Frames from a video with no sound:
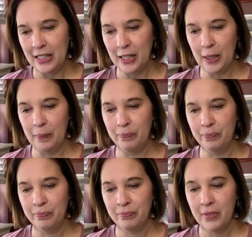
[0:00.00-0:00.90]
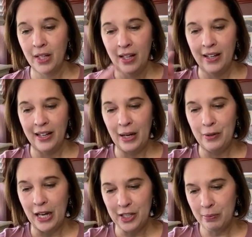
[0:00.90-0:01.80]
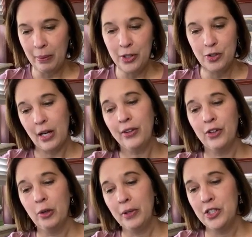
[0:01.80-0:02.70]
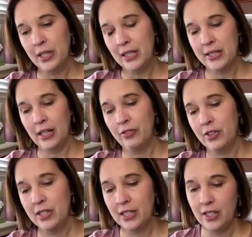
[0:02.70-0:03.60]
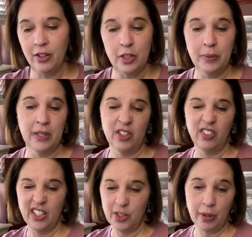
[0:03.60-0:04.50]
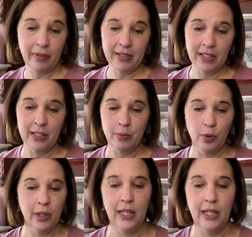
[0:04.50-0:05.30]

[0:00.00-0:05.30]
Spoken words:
I should probably try their homemade chicken salad for $6 because it's only 25 cents more,